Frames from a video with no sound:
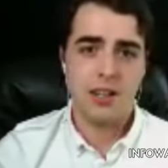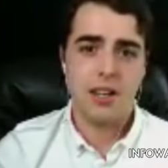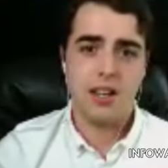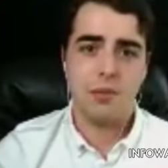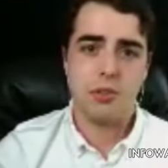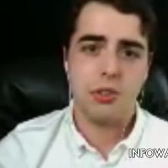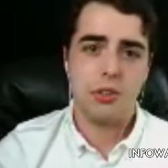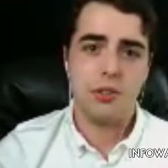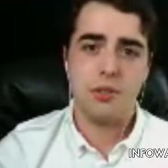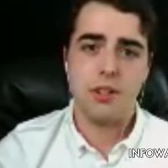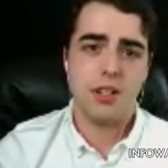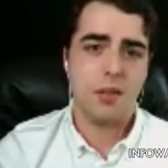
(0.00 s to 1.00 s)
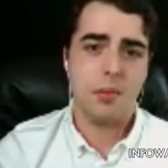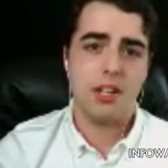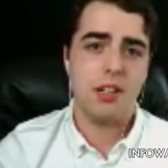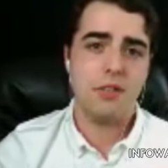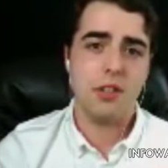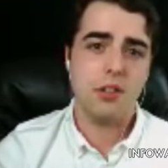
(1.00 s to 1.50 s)
Um, so, I
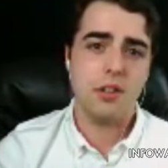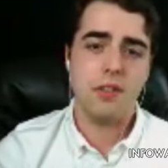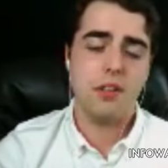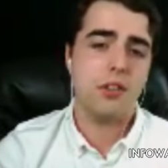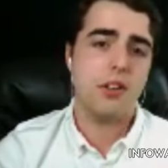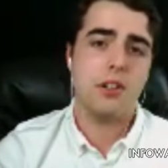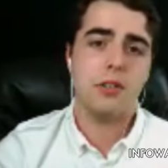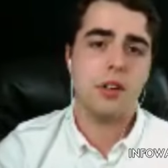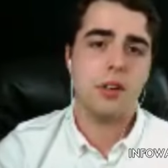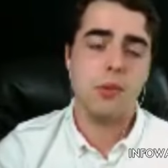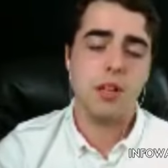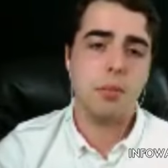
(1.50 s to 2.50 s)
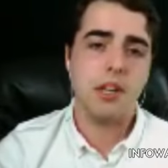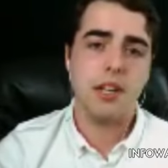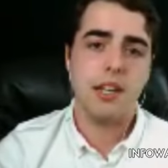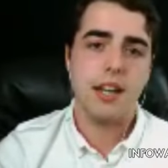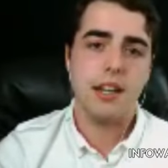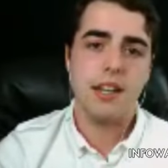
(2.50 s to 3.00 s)
mean, if you if you thought cre-
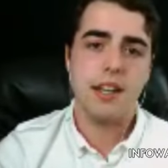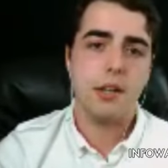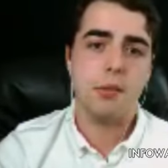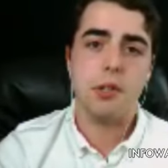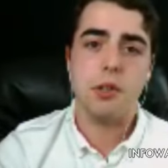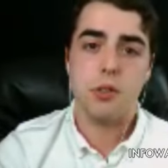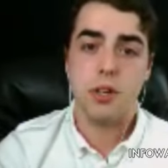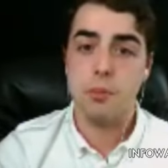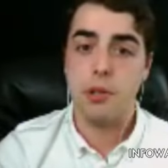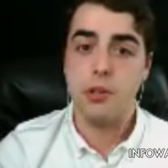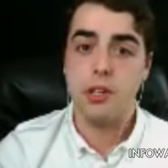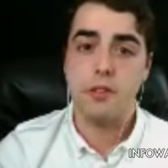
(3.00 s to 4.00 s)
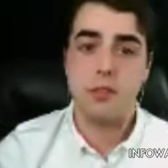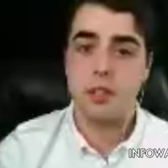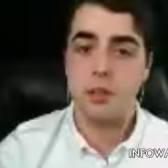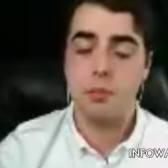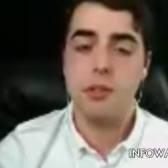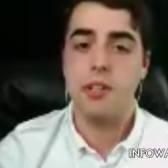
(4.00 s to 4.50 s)
Wikipedia had any real credibility from the
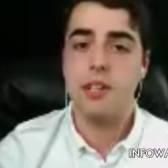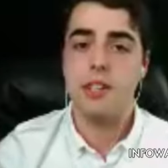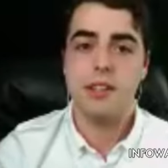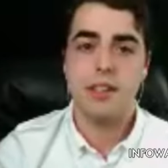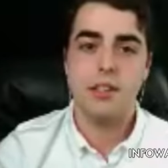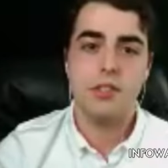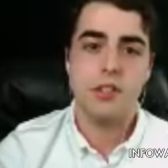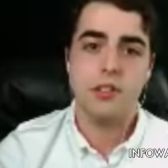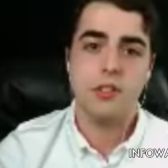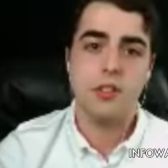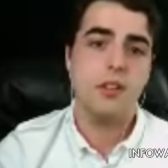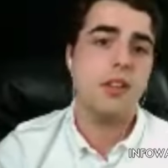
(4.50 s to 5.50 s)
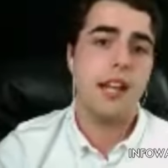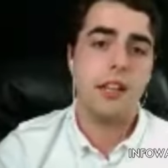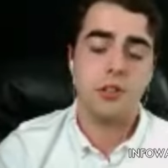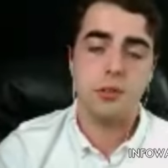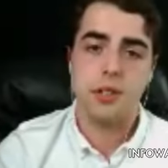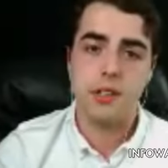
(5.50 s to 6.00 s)
right. community, that's just an
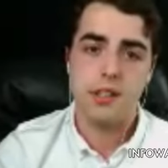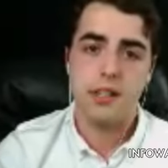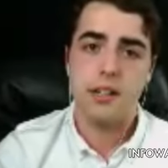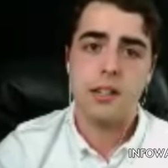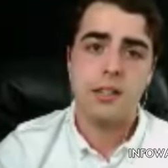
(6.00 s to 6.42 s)
answer right there.